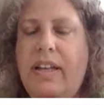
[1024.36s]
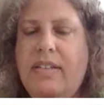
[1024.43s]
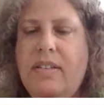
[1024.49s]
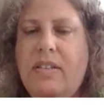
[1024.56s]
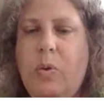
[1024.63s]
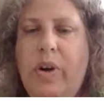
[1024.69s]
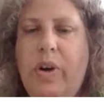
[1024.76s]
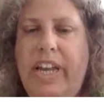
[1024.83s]
uh,
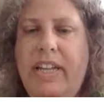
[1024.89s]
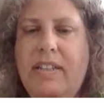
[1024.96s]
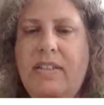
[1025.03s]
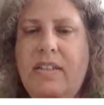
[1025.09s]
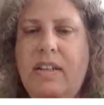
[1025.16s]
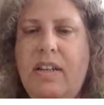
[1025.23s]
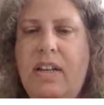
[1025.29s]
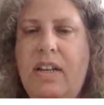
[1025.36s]
as the
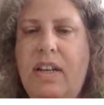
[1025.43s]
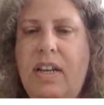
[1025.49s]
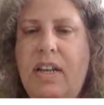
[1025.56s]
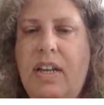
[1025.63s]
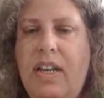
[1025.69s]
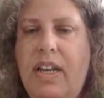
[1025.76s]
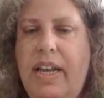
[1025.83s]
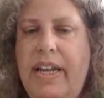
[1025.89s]
weight.
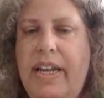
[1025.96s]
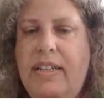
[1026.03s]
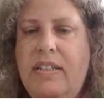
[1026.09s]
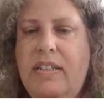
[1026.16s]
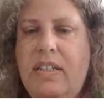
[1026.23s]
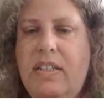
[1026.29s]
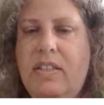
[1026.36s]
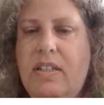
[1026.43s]

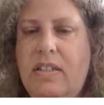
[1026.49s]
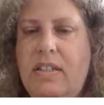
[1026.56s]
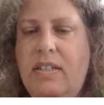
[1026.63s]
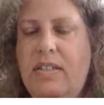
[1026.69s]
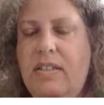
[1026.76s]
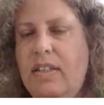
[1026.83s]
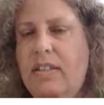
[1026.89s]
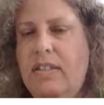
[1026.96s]
And the
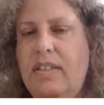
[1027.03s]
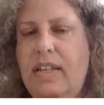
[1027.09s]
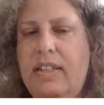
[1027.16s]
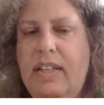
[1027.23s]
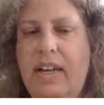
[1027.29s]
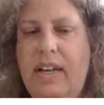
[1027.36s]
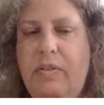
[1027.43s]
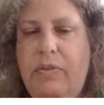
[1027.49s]
statistics
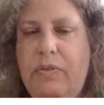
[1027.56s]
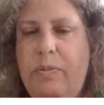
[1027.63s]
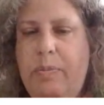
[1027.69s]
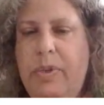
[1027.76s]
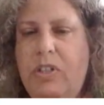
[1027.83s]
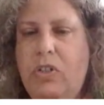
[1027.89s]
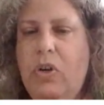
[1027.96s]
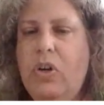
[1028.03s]
that
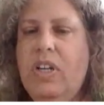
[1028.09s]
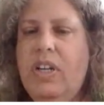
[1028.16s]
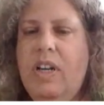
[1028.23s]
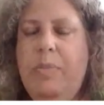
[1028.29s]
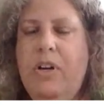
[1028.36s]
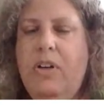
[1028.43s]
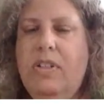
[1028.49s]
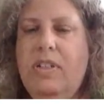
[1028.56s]
I've been
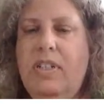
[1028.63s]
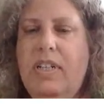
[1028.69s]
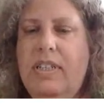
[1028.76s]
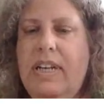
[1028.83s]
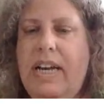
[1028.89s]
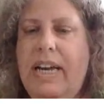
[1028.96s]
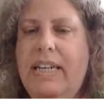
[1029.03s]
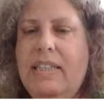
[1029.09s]
talking about in
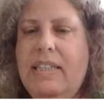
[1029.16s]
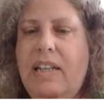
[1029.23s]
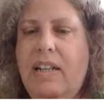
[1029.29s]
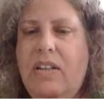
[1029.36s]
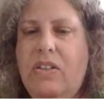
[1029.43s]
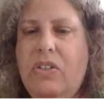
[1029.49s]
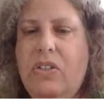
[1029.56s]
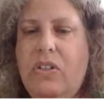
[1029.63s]
the
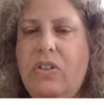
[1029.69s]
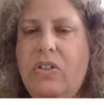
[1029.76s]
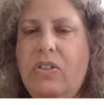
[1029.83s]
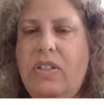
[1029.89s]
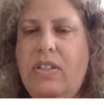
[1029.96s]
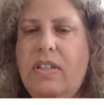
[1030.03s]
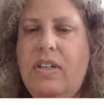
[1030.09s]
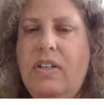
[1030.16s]
title,
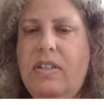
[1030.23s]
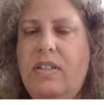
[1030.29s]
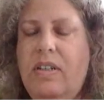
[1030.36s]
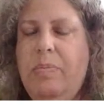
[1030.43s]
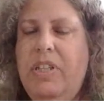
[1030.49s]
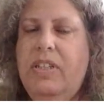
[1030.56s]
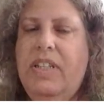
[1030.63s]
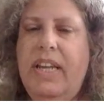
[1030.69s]
so these are
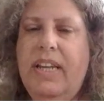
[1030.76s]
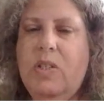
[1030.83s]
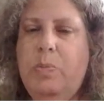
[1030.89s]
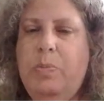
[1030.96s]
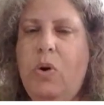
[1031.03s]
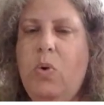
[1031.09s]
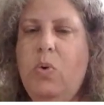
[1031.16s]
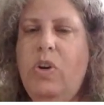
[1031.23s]
simply the
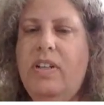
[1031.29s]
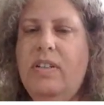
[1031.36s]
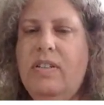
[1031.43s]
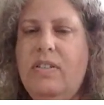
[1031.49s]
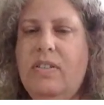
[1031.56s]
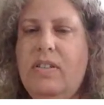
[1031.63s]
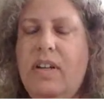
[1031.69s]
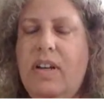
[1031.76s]

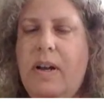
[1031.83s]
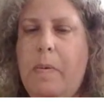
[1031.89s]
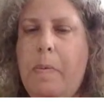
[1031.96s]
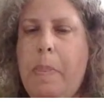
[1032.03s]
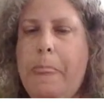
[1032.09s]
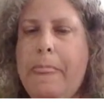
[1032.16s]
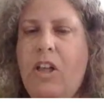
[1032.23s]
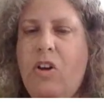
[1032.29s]
exponents
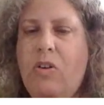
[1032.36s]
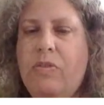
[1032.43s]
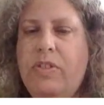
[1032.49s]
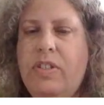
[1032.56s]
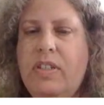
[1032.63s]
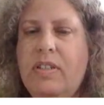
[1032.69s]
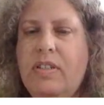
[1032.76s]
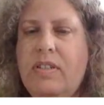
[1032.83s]
um,
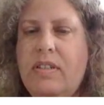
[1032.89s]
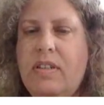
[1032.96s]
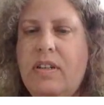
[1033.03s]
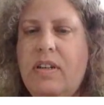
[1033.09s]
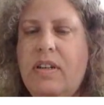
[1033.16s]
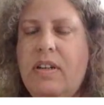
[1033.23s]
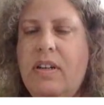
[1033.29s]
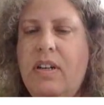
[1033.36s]
of this,
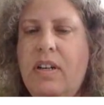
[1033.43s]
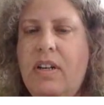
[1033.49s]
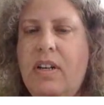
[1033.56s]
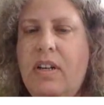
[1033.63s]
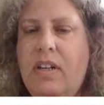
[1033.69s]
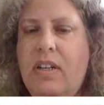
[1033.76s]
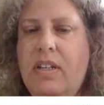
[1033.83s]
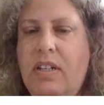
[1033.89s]
uh,
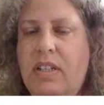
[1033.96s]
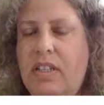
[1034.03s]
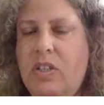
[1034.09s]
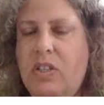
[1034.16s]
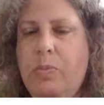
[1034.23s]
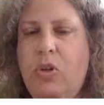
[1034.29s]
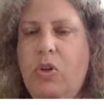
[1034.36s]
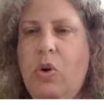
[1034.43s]
in
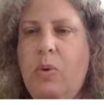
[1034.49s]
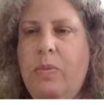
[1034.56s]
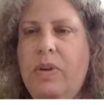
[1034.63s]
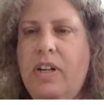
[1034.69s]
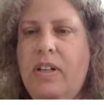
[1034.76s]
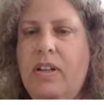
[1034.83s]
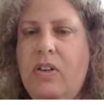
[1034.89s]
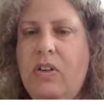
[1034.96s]
this
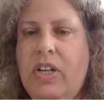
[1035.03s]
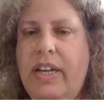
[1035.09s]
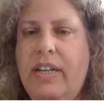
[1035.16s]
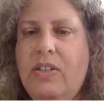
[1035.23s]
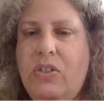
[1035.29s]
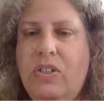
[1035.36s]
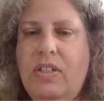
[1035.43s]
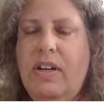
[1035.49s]
monomial.
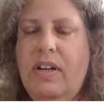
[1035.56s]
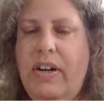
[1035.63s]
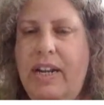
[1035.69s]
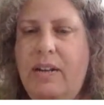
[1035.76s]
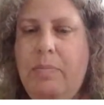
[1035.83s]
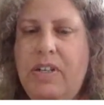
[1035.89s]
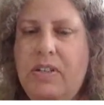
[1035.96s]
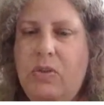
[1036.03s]
Okay, so these are
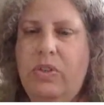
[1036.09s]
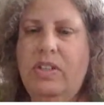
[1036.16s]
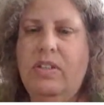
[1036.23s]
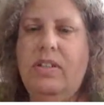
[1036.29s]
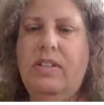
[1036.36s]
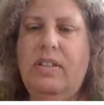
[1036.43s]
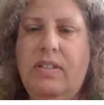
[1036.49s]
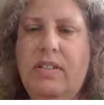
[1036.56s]
n plus three
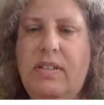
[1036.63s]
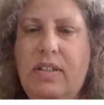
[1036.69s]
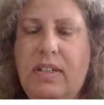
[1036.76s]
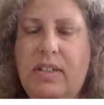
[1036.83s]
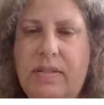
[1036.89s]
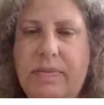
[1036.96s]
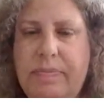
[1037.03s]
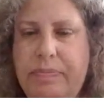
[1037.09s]

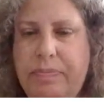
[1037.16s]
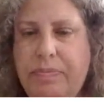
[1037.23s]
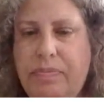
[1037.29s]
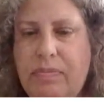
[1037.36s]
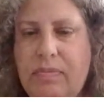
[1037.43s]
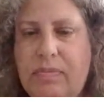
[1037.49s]
statistics.